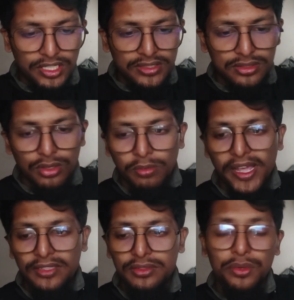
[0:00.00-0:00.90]
let's go
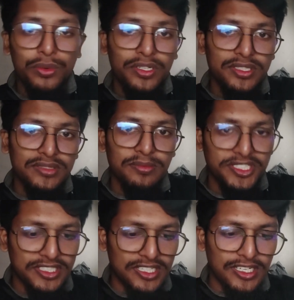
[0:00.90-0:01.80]
back to the what is
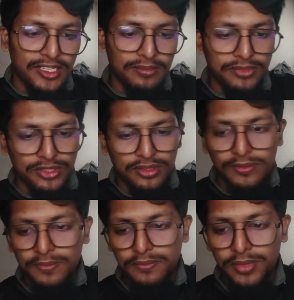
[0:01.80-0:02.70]
machine learning. So
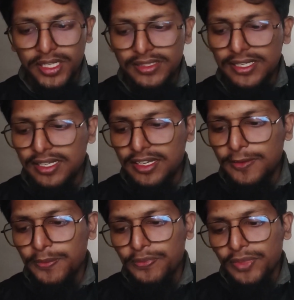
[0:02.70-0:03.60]
basically,
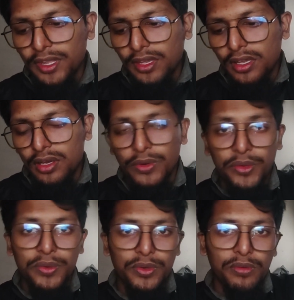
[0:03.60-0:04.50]
what do
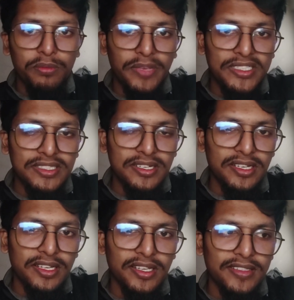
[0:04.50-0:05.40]
you know? Machine
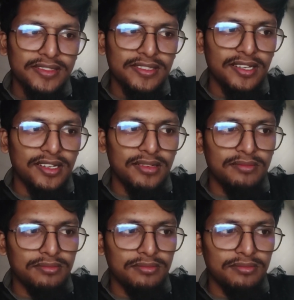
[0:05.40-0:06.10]
learning is a